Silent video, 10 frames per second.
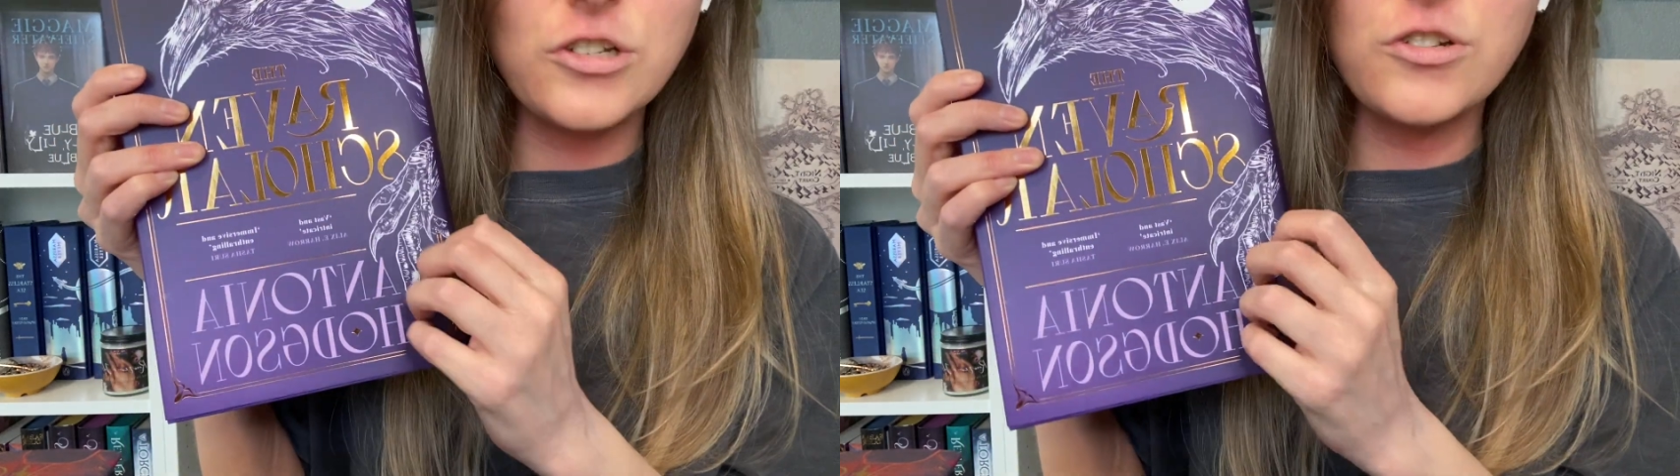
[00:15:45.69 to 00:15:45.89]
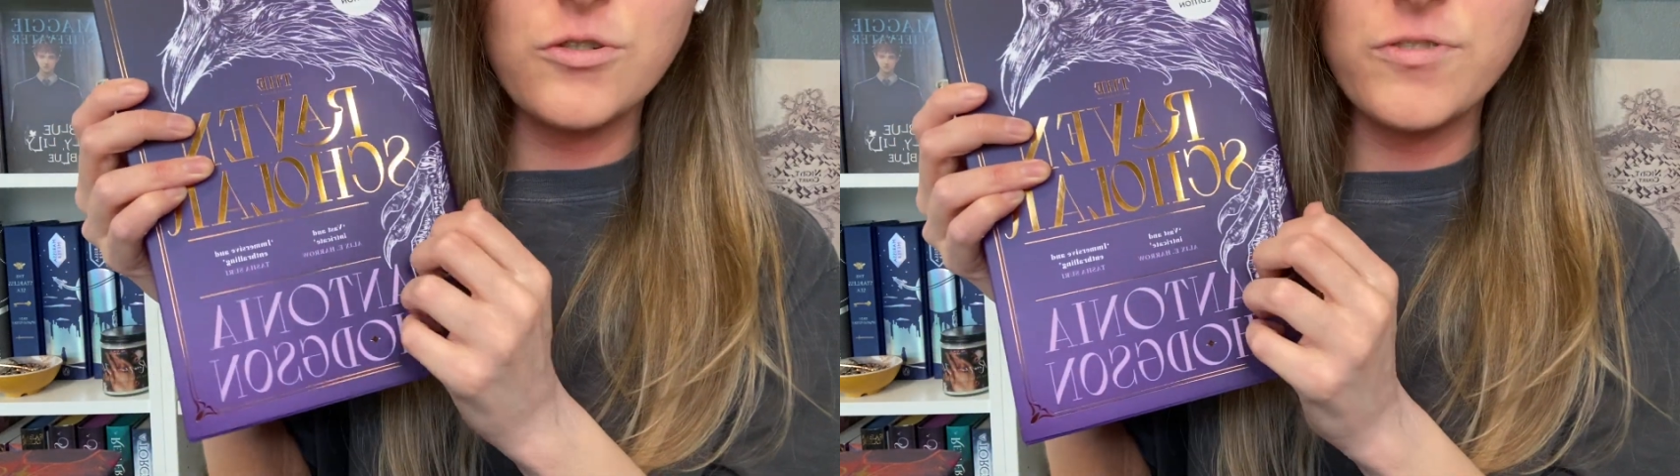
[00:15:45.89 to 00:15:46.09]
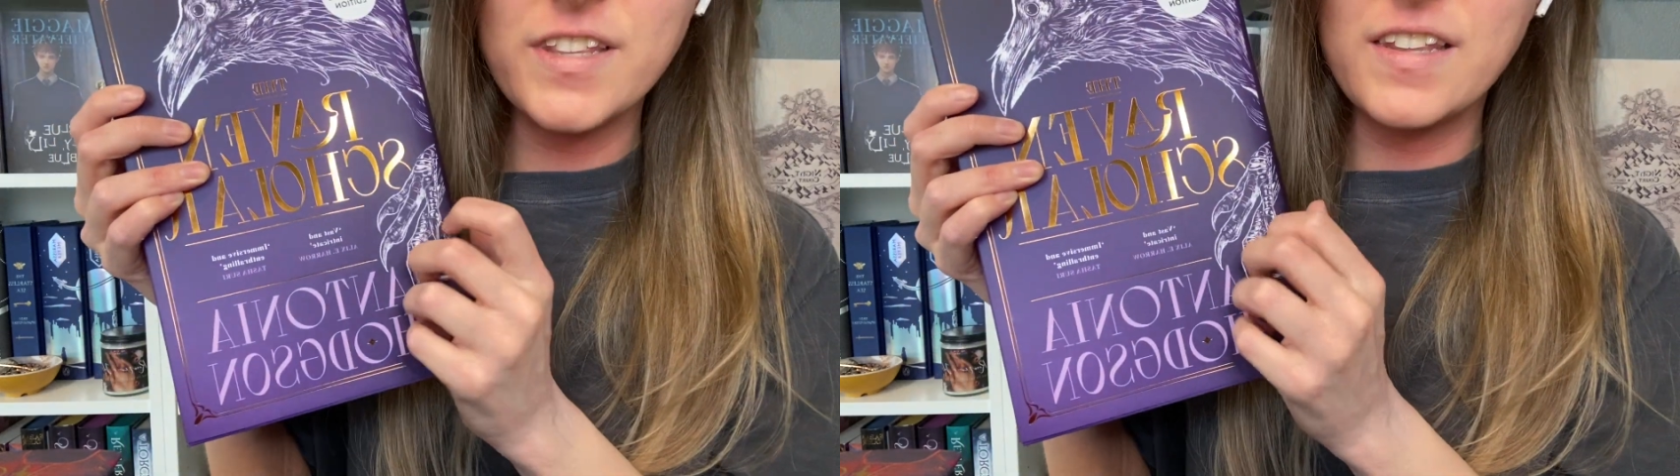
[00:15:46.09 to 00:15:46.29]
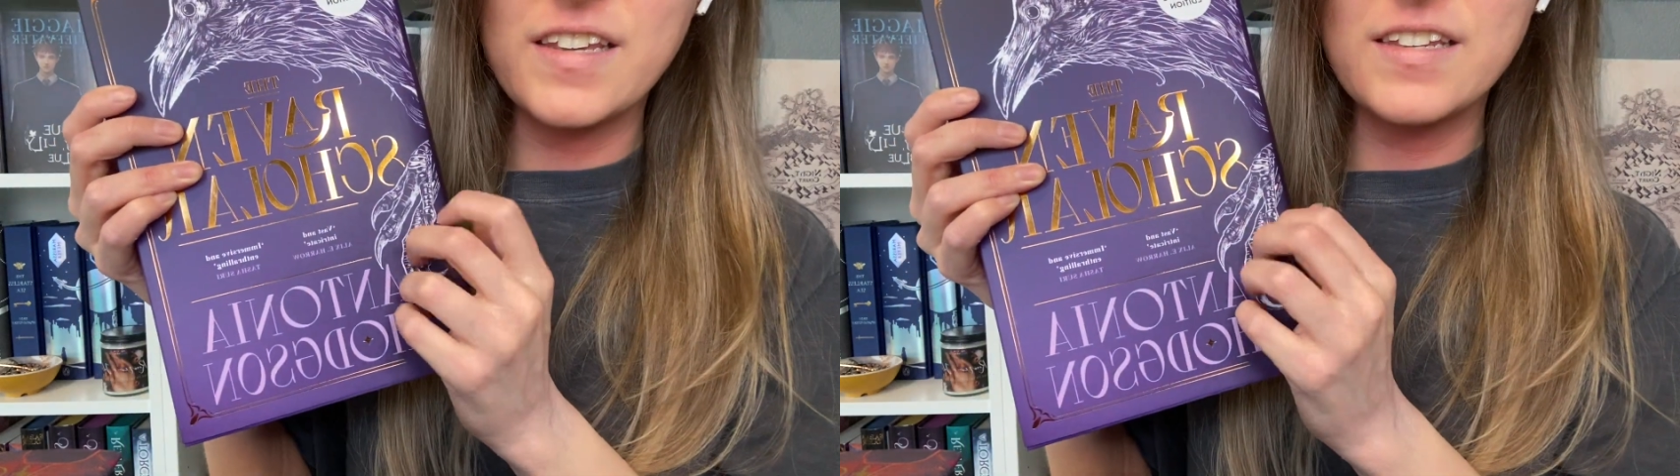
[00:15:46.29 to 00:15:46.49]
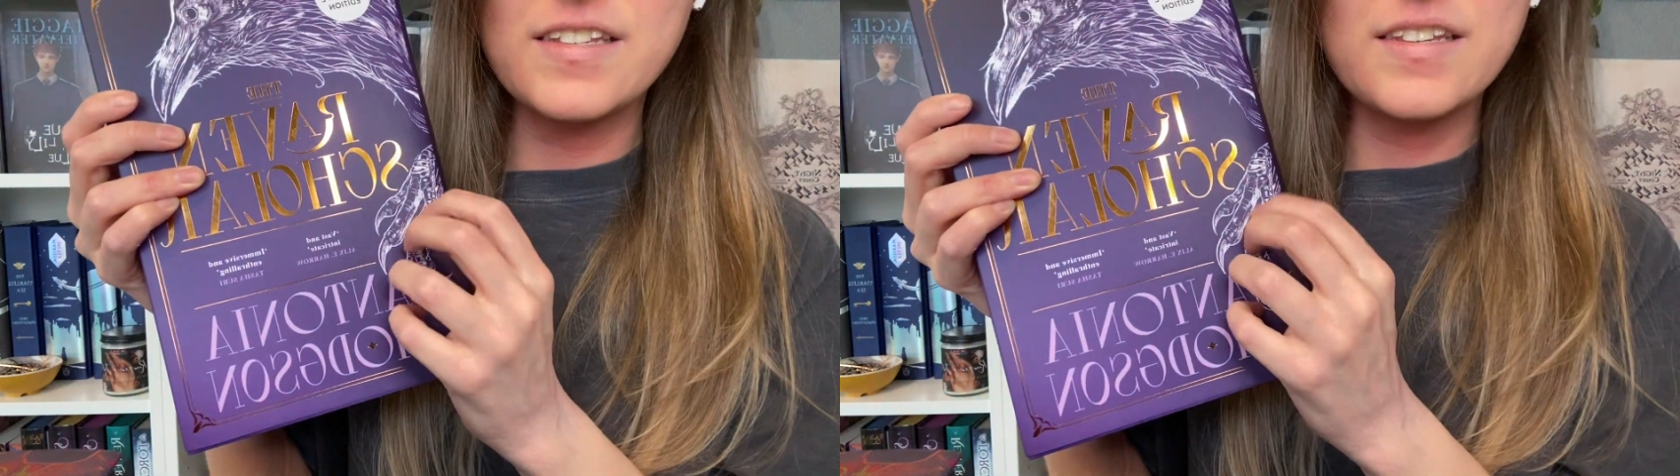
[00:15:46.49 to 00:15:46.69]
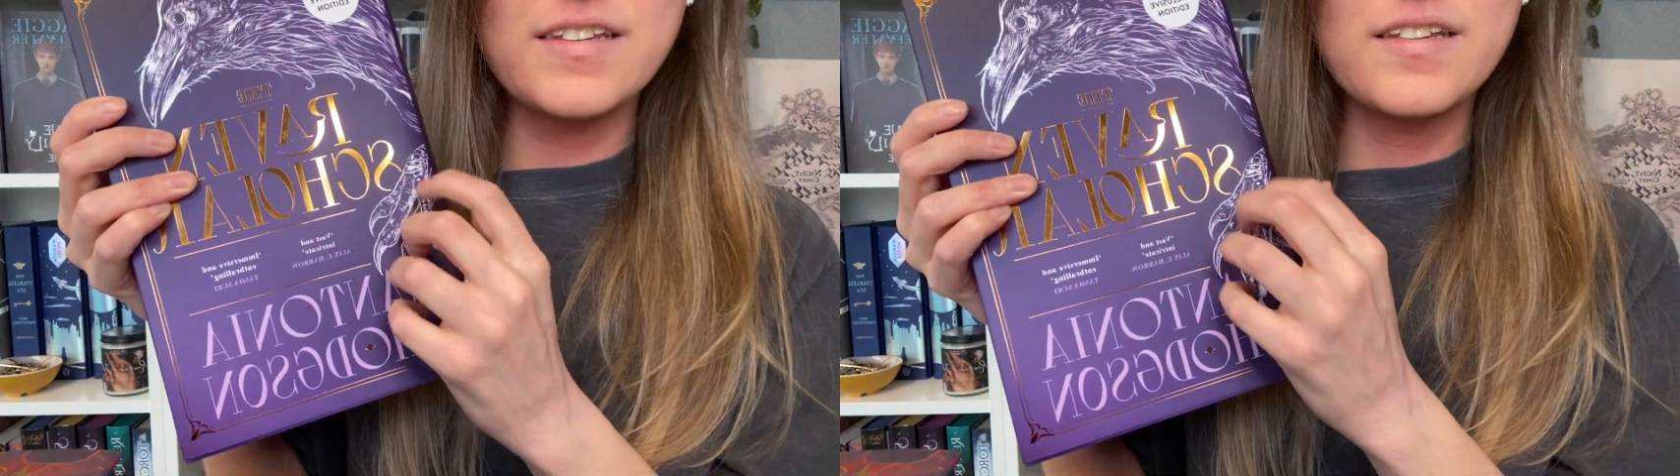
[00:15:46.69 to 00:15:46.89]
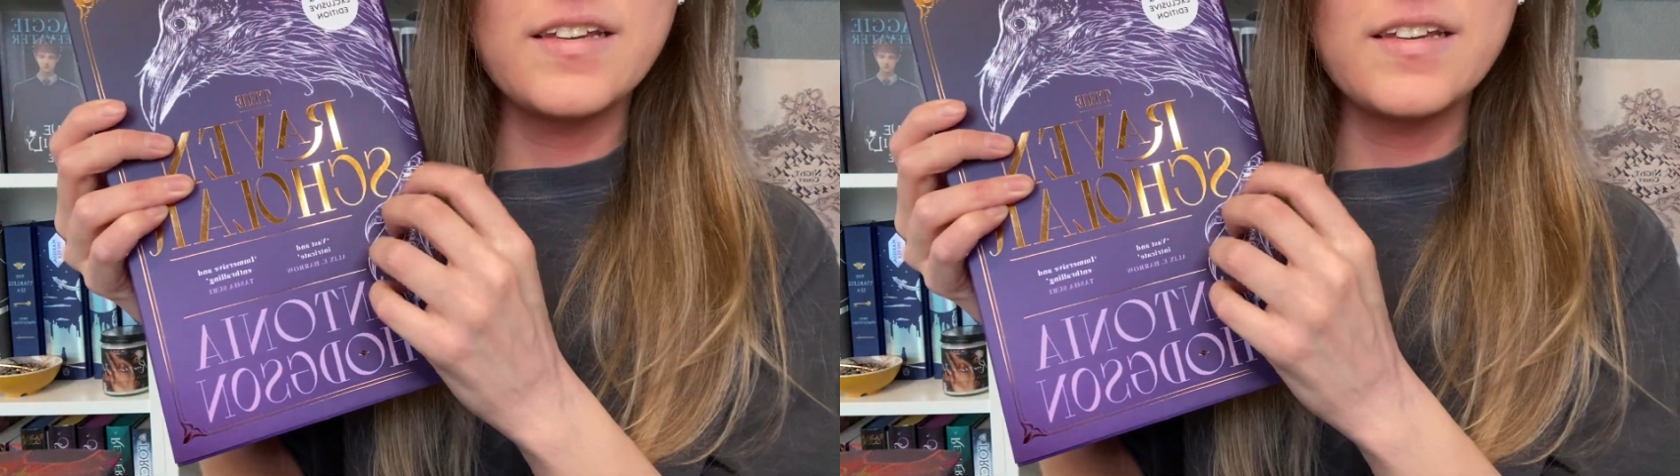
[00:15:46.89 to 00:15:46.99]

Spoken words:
to read this.